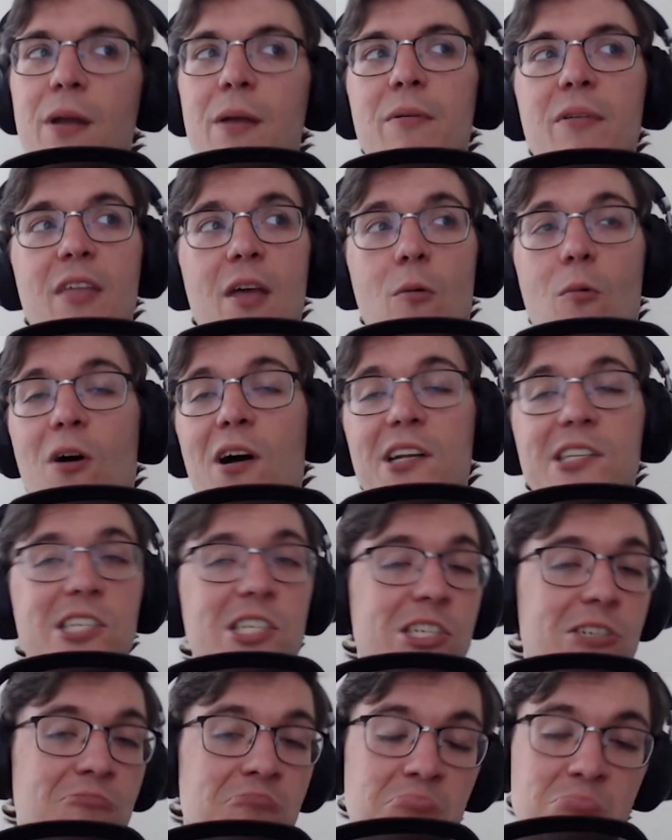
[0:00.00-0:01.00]
Maybe they
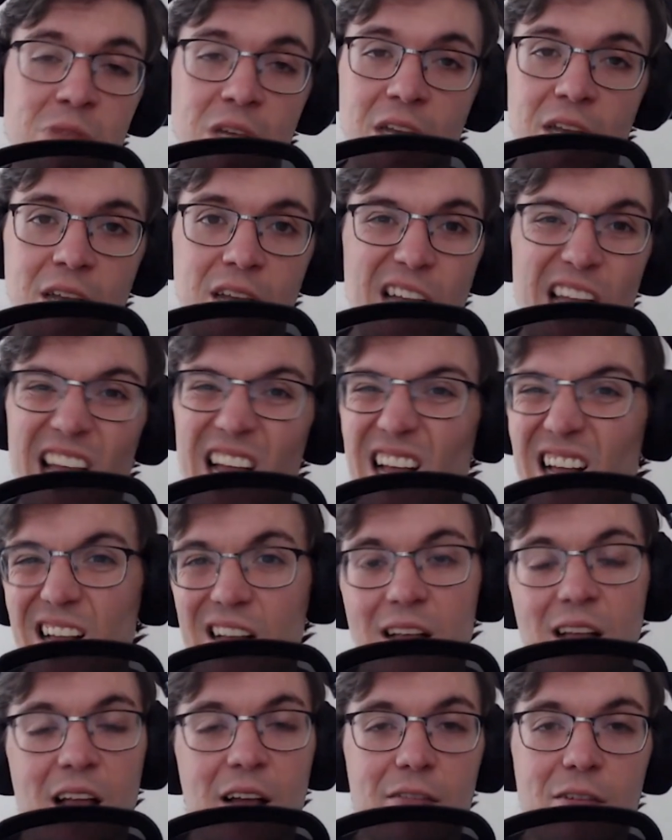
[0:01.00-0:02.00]
watch
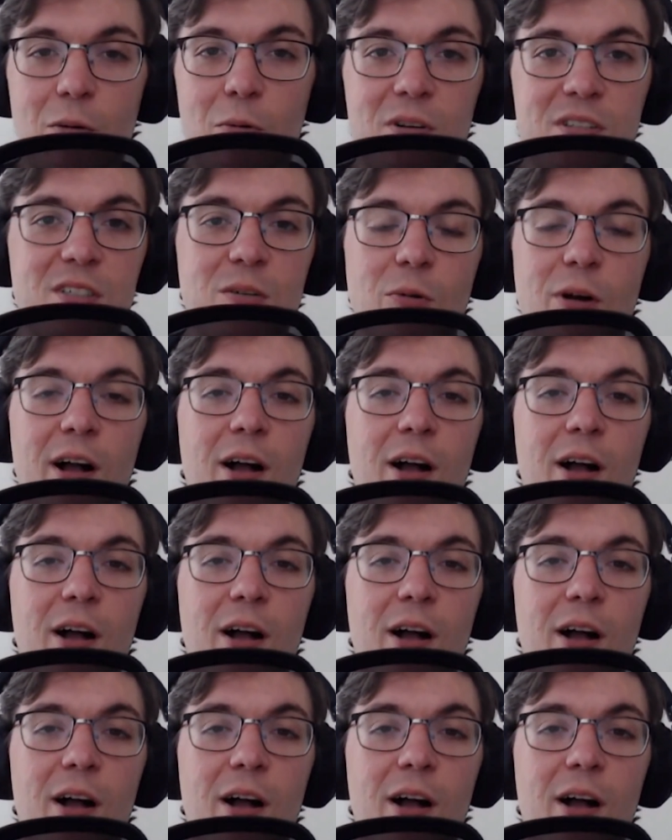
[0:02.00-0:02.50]
every once in a